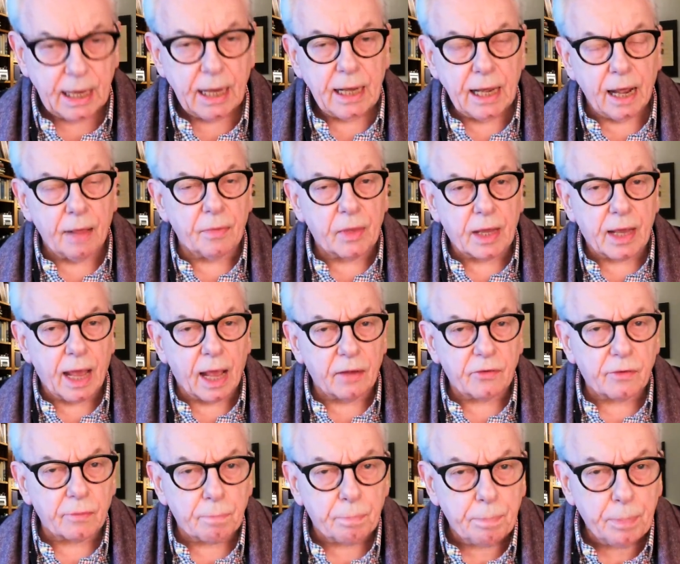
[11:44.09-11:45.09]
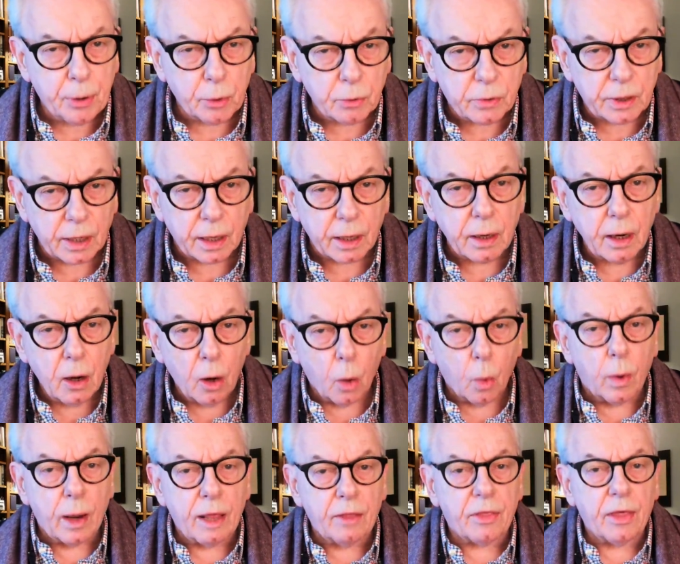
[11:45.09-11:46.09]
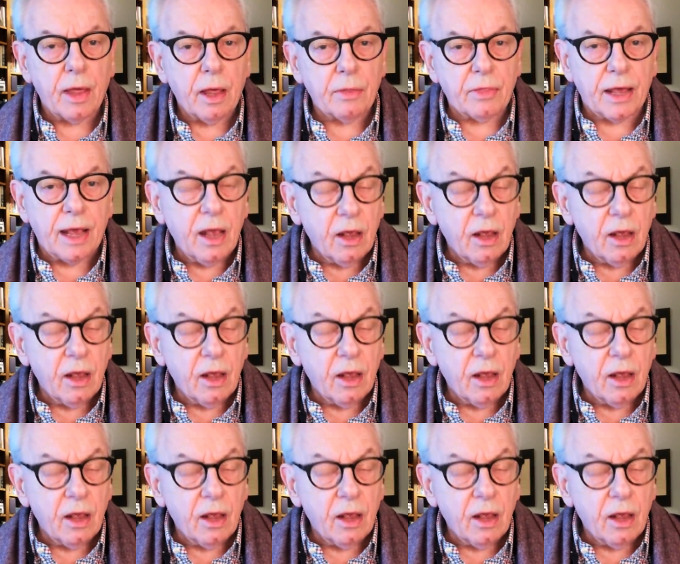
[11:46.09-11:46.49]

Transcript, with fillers: in the case of Putin, with the